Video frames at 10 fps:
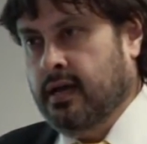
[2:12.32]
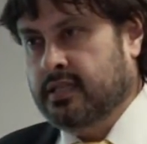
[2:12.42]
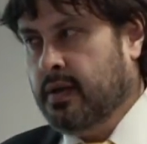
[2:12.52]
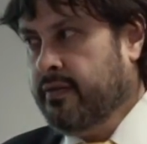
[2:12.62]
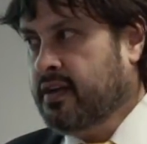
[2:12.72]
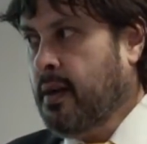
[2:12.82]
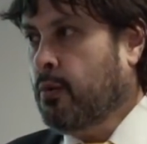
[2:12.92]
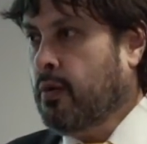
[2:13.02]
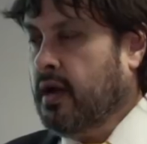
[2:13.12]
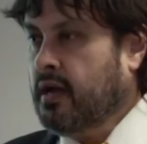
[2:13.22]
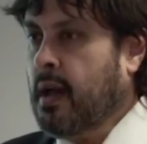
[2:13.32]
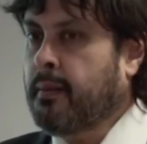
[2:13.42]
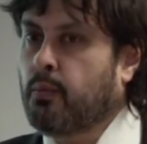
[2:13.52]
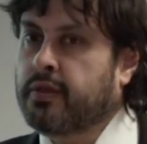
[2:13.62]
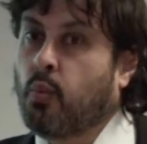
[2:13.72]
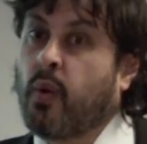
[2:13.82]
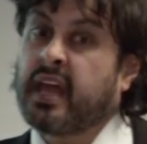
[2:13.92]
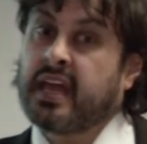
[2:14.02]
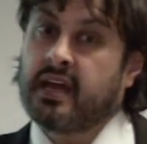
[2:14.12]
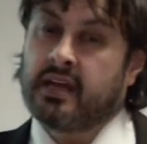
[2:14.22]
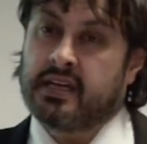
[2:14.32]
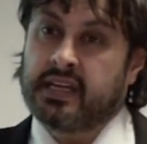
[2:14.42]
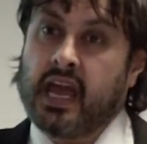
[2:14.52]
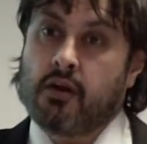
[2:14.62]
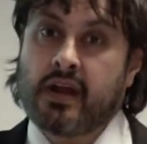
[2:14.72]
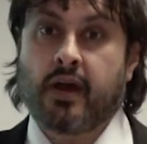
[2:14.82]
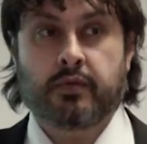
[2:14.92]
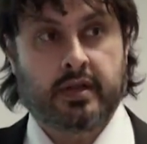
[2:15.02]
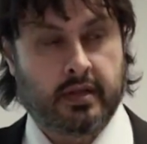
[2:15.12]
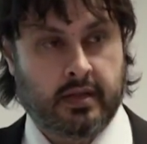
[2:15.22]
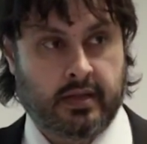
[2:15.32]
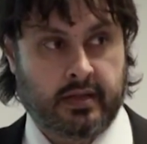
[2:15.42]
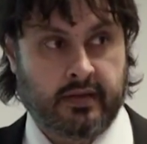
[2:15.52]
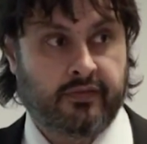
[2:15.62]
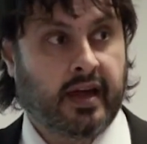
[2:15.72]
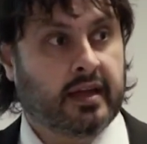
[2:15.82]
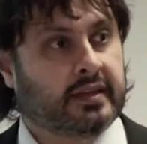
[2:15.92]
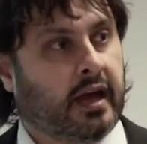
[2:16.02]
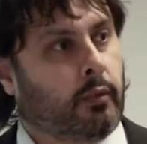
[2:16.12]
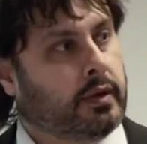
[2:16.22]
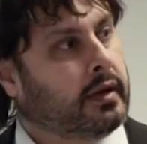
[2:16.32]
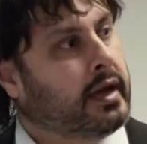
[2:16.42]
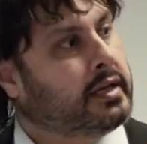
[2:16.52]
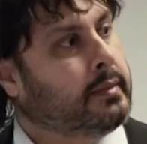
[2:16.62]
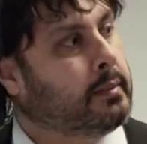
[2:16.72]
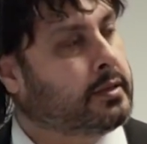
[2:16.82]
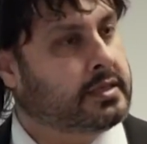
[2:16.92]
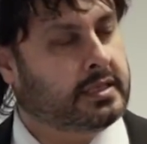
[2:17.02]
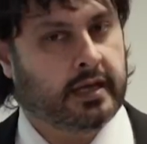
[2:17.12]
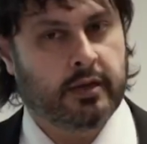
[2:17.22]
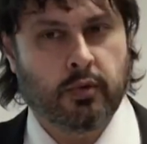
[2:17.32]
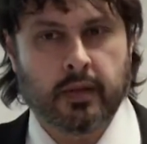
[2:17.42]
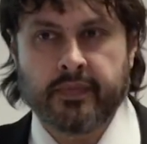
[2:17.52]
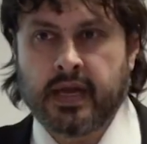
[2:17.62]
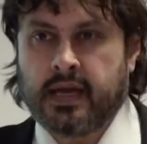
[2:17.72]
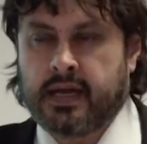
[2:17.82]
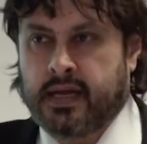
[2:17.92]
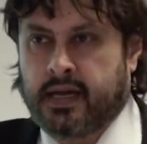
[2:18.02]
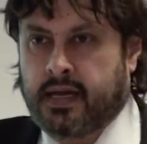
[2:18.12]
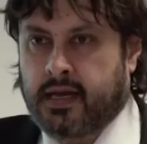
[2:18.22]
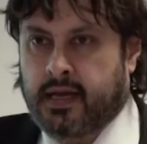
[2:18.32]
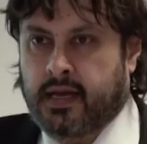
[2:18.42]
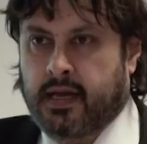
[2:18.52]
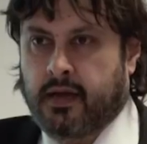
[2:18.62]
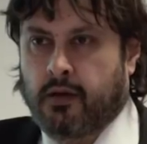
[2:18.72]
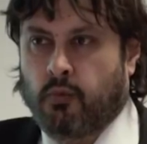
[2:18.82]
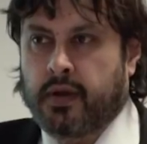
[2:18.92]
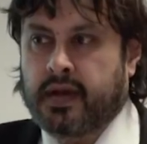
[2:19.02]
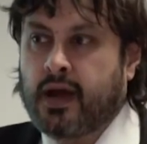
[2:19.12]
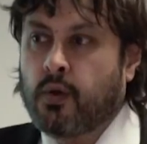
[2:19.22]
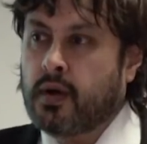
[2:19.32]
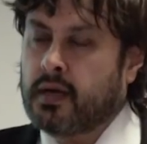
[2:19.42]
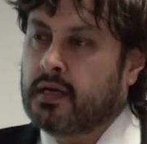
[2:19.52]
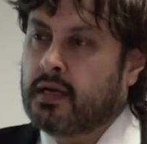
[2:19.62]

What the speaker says: So we're going to have to come up with a way to get around the fact that we're not going to be able to say, well, we're now